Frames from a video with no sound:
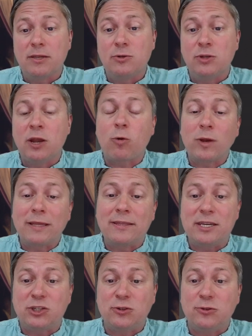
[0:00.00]
narrowing
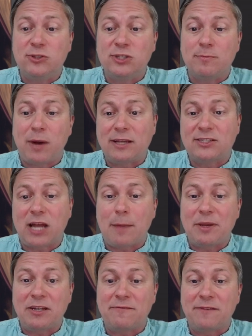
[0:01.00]
the issues and by
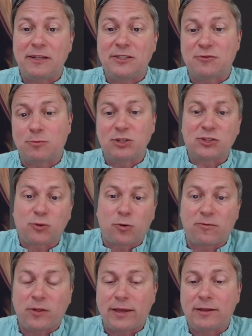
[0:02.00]
stopping defendants from just
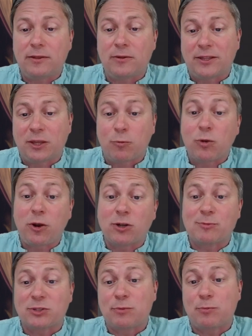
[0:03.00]
sort of like they really
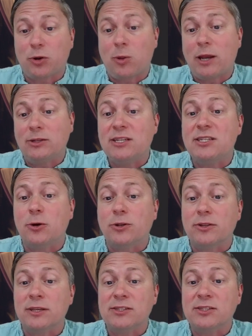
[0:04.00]
are supposed to put a lot of detail
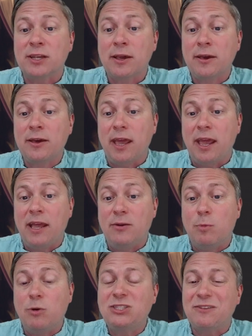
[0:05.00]
into these.
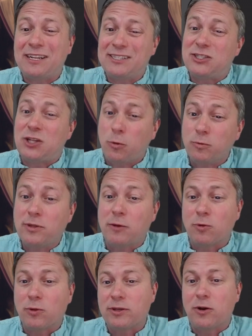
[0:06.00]
And most defendants don't.
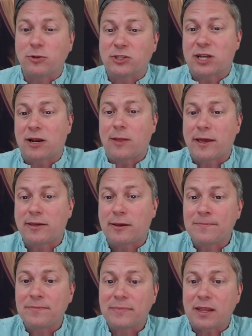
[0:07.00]
They really are just kind of like,
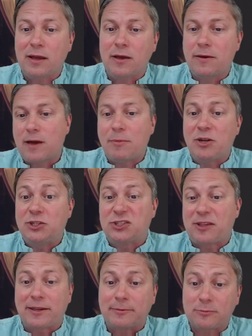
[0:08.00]
I'm going to
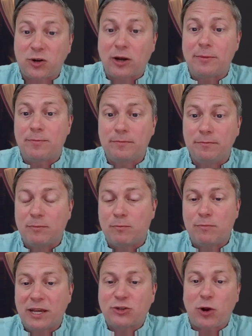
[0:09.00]
just like try to
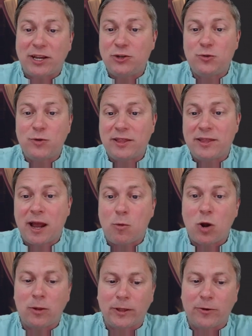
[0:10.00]
make sure I can do anything I
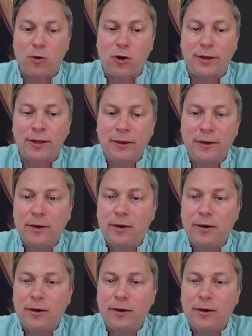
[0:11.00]
want later on.